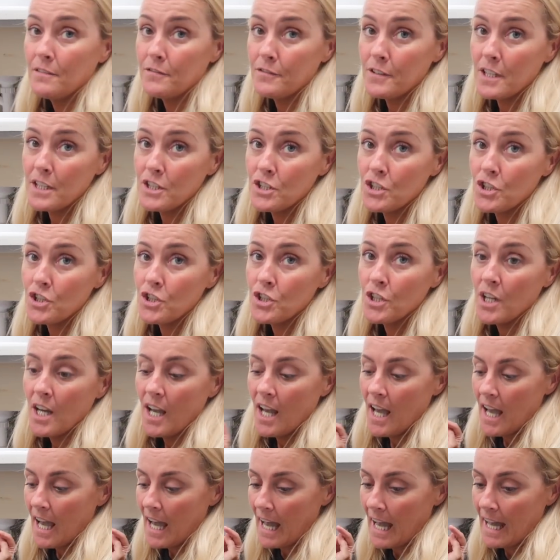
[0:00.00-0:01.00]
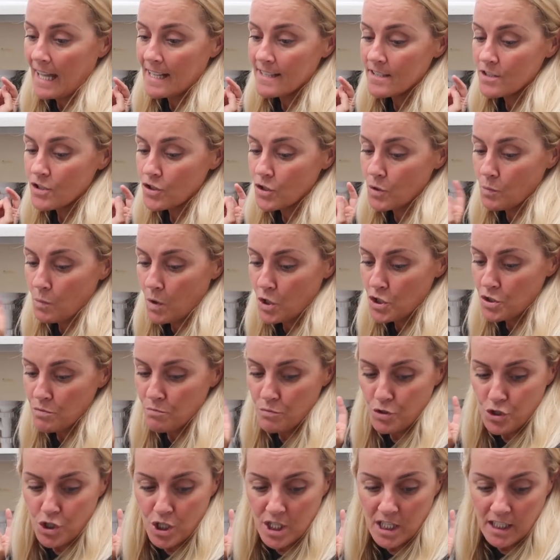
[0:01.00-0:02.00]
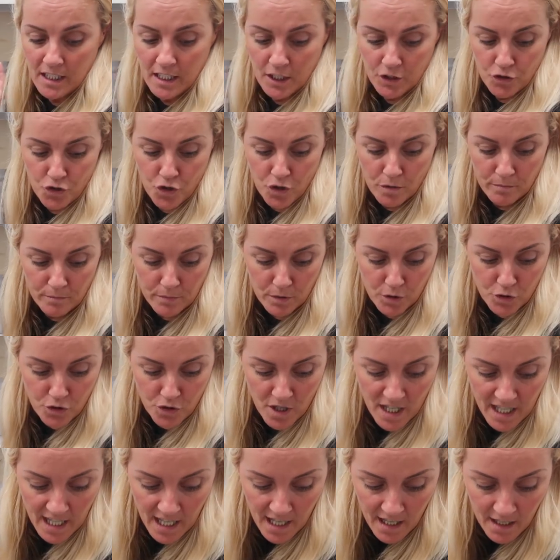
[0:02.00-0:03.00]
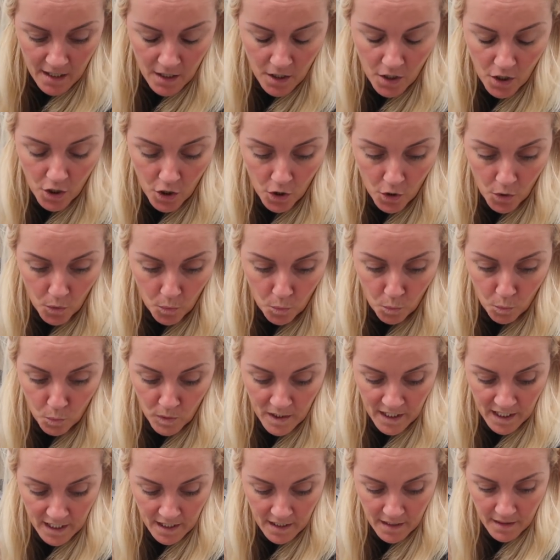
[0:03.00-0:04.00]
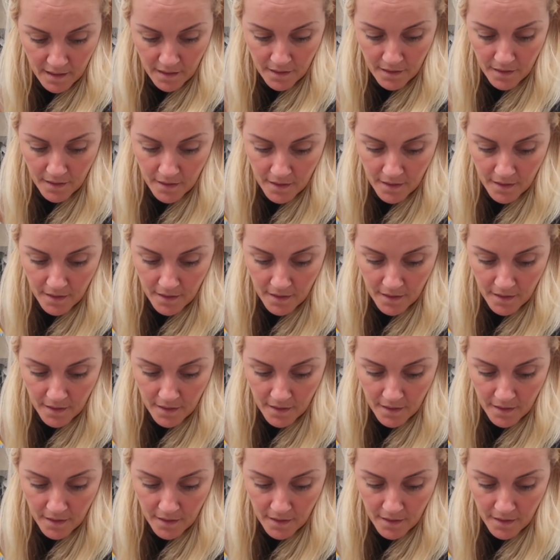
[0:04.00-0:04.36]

the fridge and the washing machine and tumble dryer with